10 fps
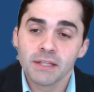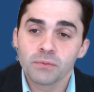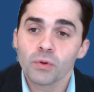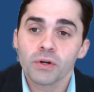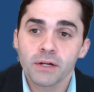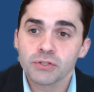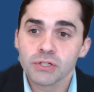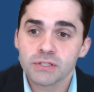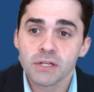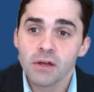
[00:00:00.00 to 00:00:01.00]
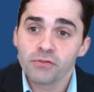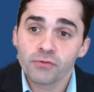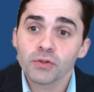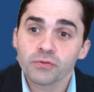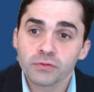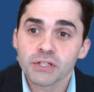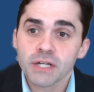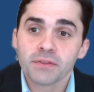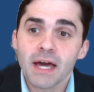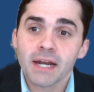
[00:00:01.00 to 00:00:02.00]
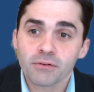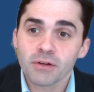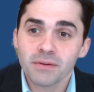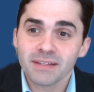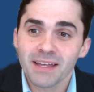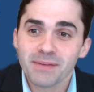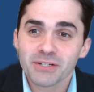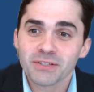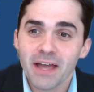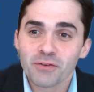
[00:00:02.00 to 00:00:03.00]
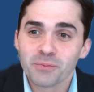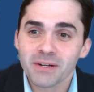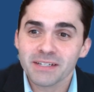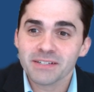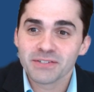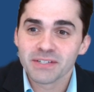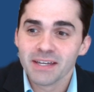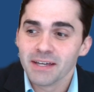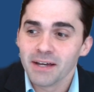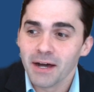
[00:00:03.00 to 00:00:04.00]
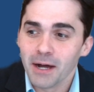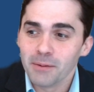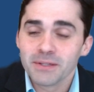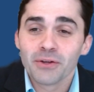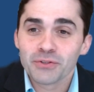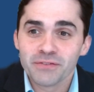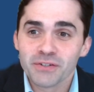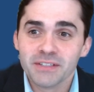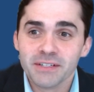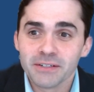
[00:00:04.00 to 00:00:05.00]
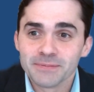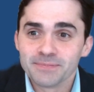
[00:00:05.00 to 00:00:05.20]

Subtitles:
And then we're here to just further flesh out that agreement and make sure that everybody is guilty of a good deal.